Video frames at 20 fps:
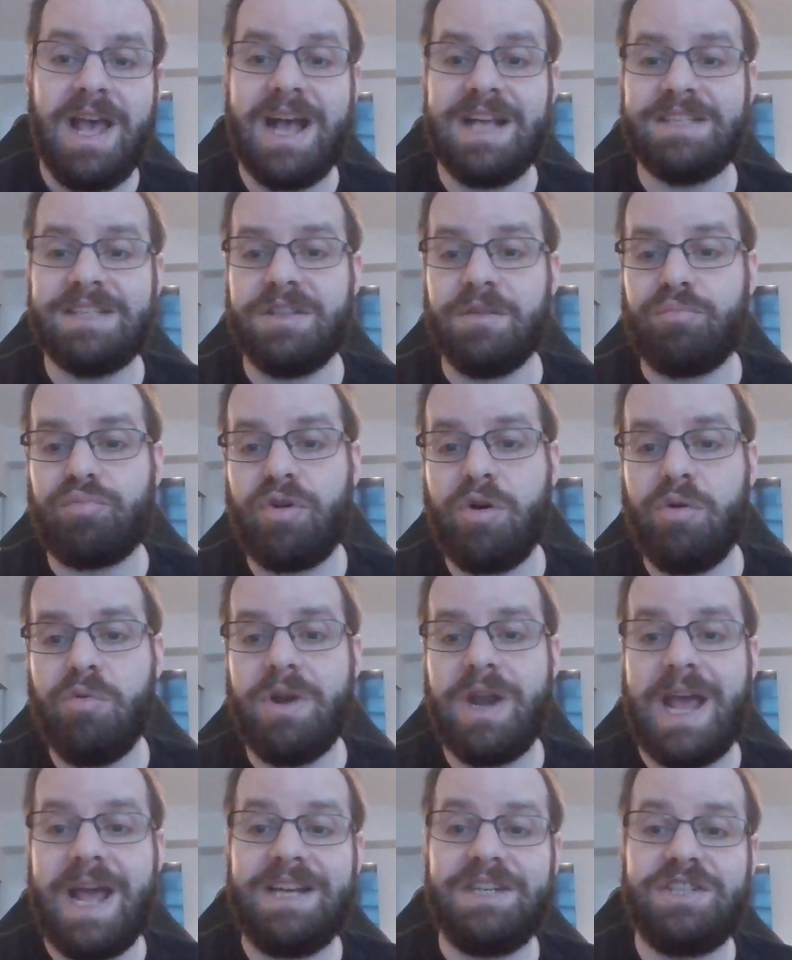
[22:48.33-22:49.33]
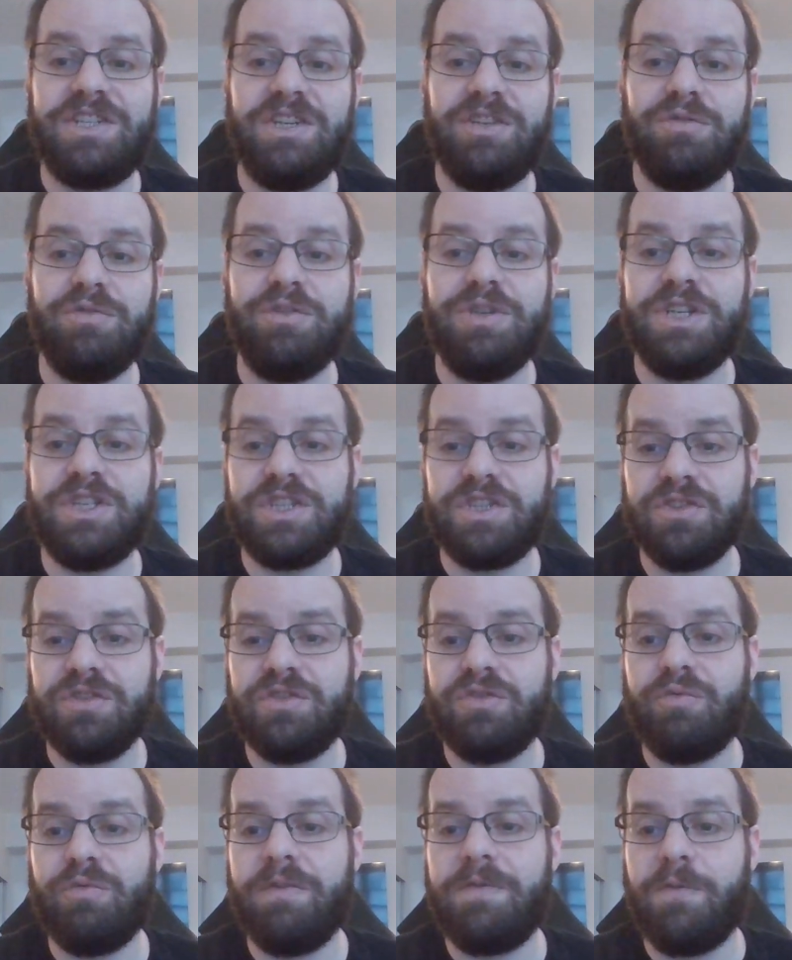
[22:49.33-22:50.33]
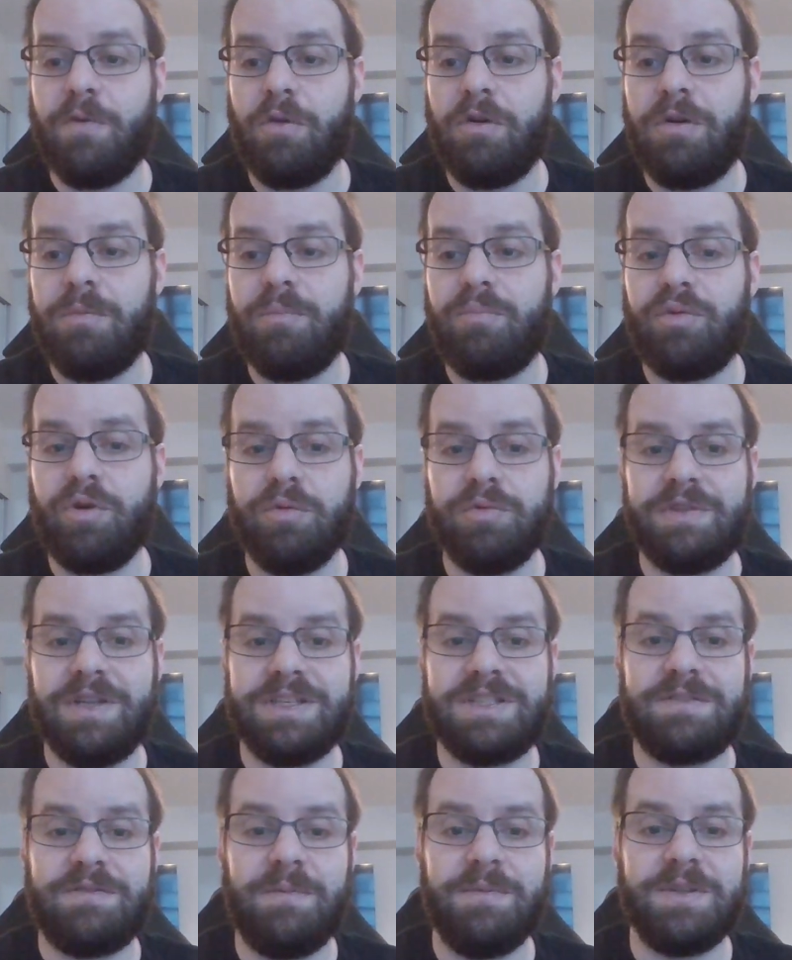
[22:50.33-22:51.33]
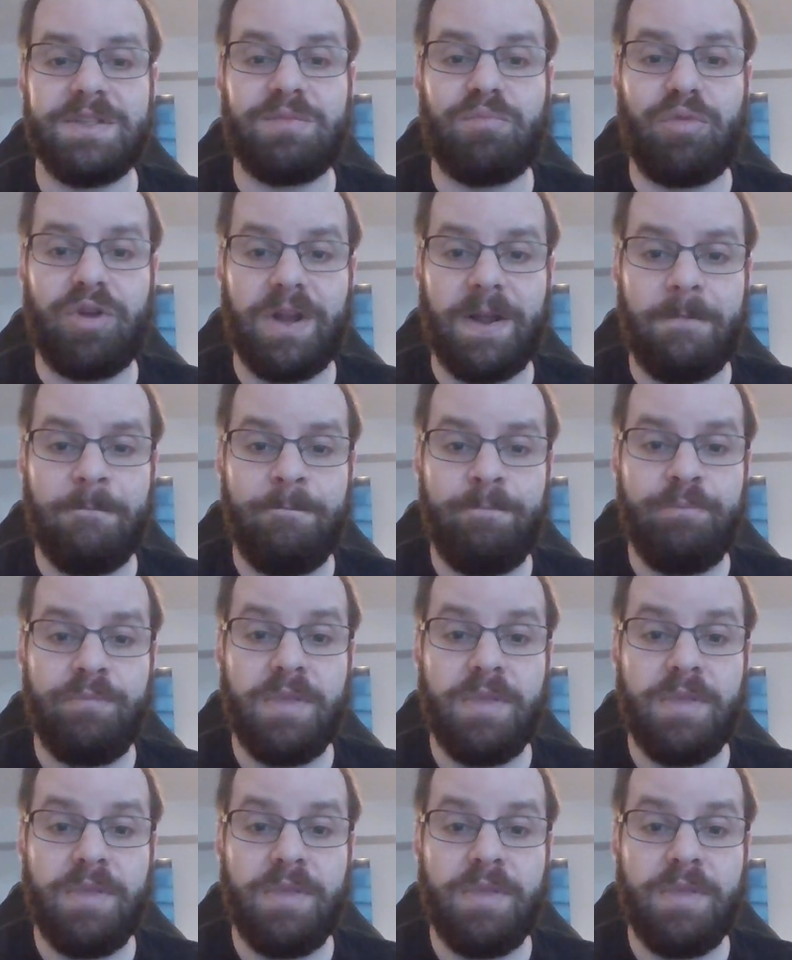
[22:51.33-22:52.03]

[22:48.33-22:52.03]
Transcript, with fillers: as the pro and anti judicial reform protests from the spring.